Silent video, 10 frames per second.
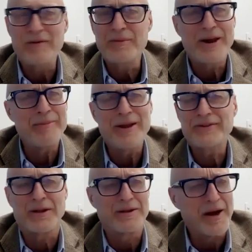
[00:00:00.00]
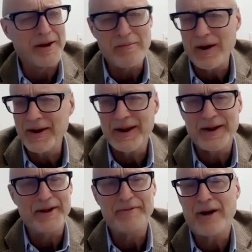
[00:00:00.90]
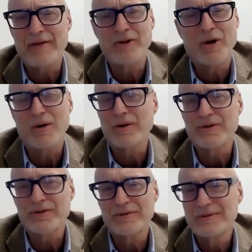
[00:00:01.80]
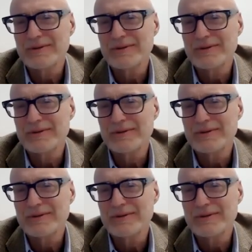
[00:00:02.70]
everybody makes a lot of money at eighty-five dollars,